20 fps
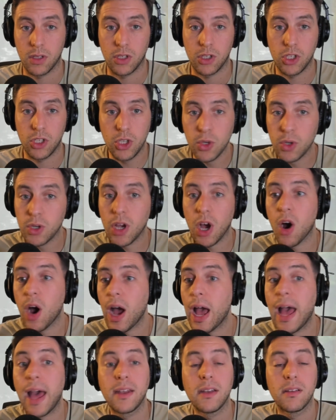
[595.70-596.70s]
you go
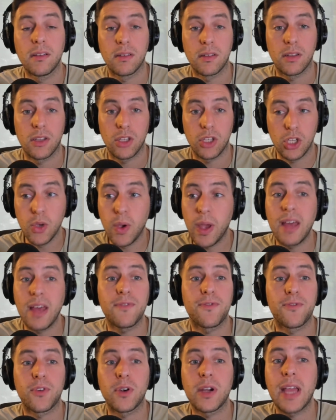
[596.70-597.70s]
ahead, you
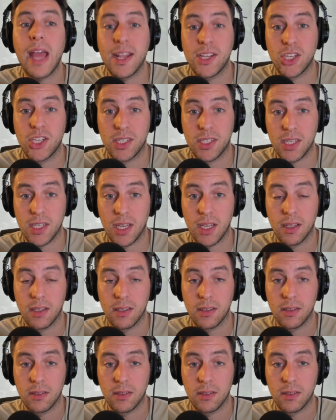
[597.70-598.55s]
hit free agency,